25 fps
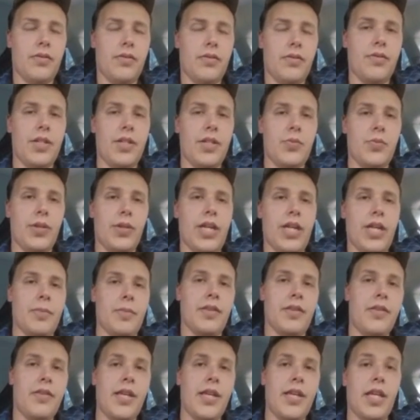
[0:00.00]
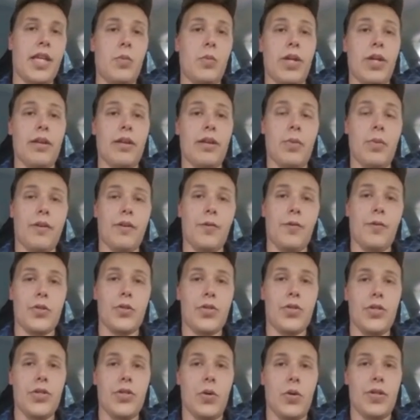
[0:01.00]
this really got me thinking when I
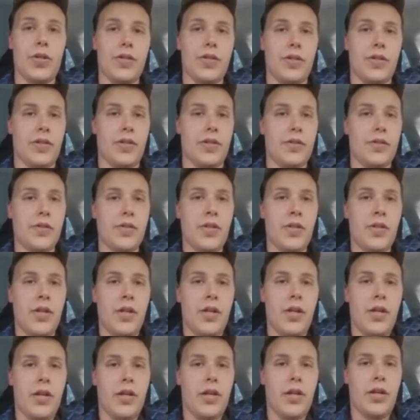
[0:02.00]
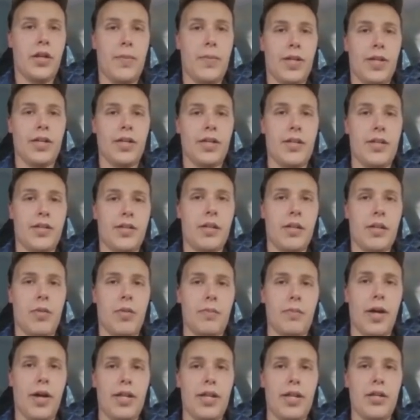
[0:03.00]
first noticed this, because it
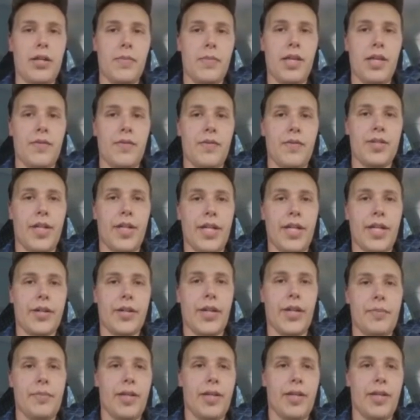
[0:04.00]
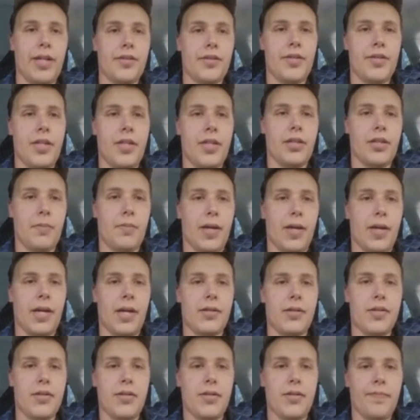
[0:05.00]
reminded me of a diagram that I'd seen in the
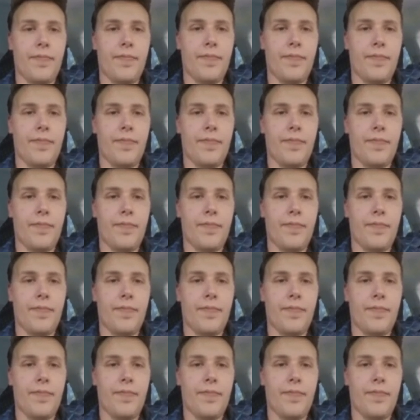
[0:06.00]
past,